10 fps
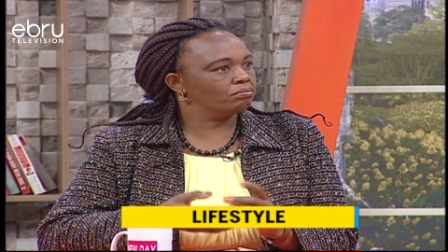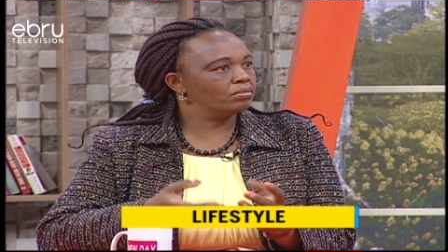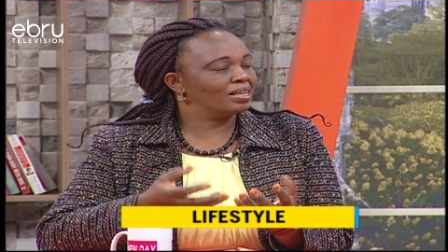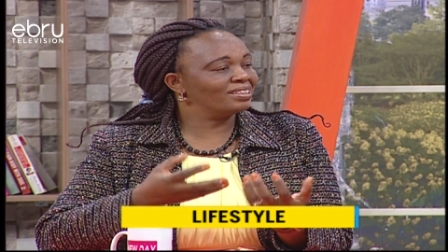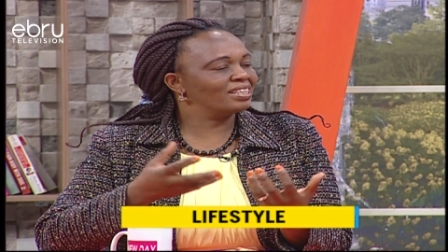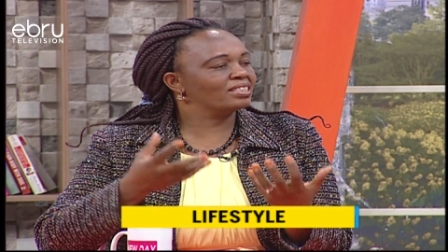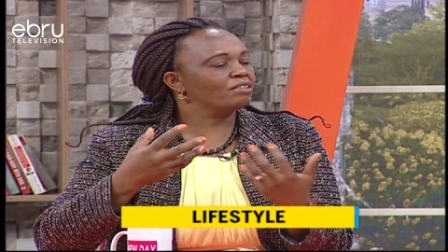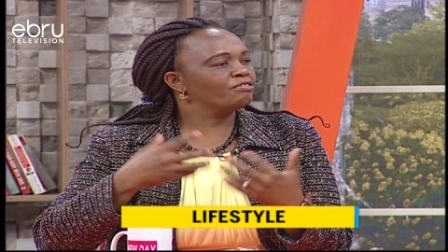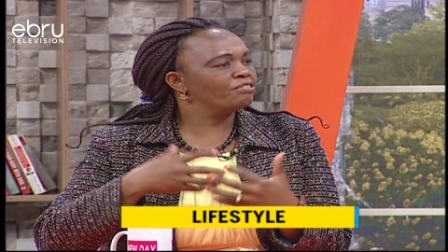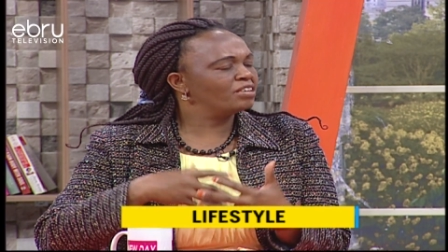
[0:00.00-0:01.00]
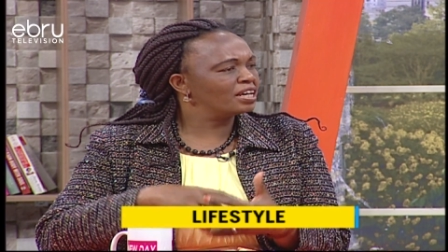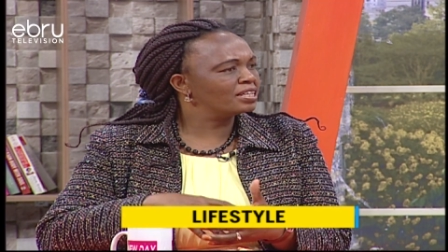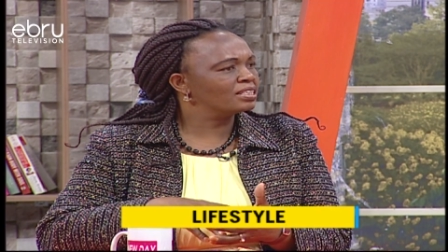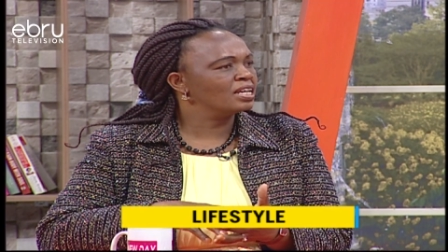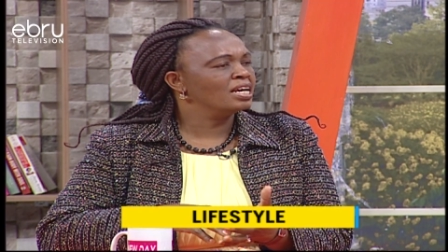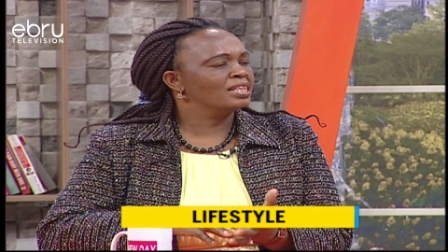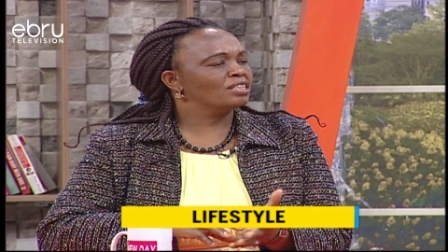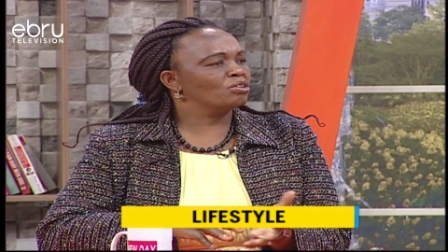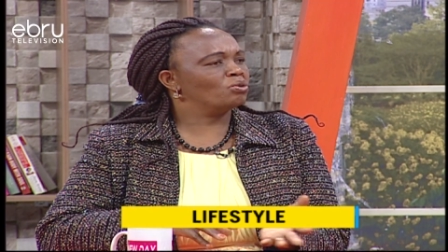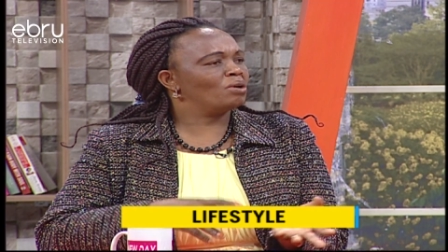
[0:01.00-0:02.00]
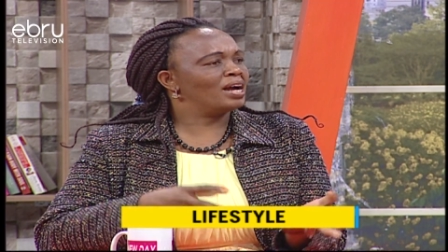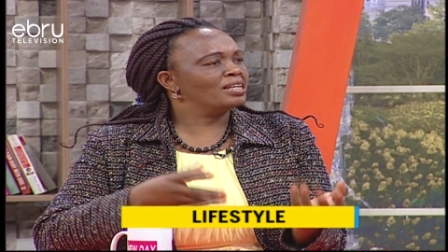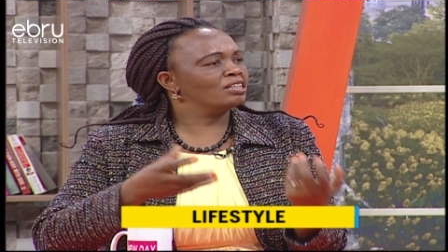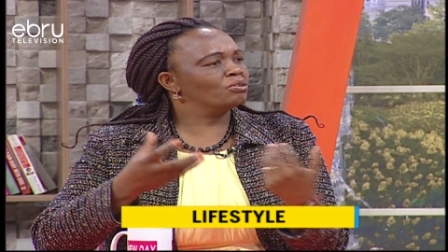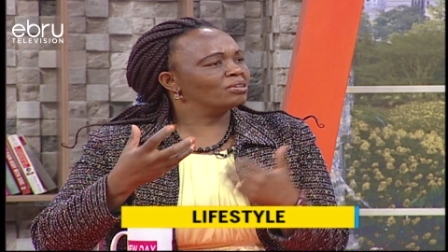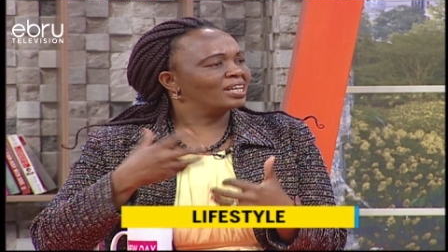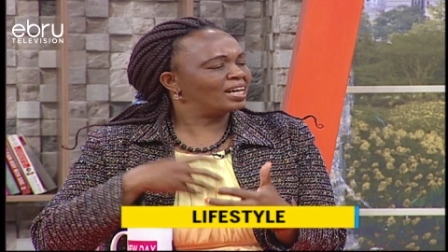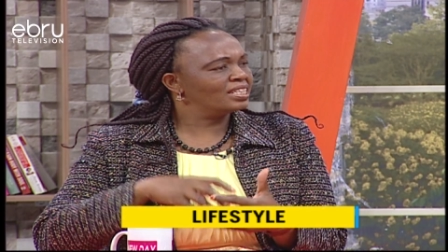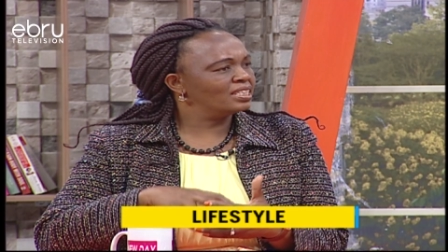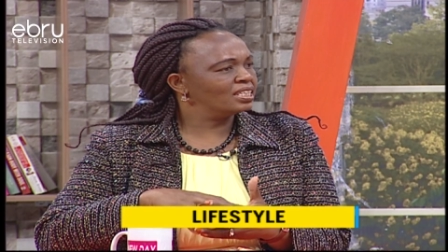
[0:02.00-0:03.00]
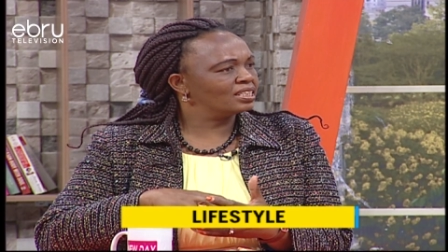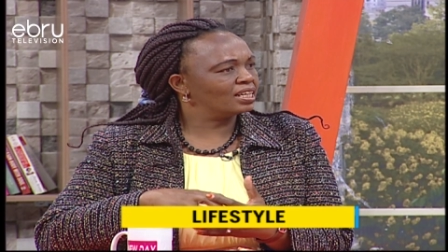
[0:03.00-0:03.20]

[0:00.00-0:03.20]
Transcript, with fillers: there, there, are some fears. There's also an ego crisis.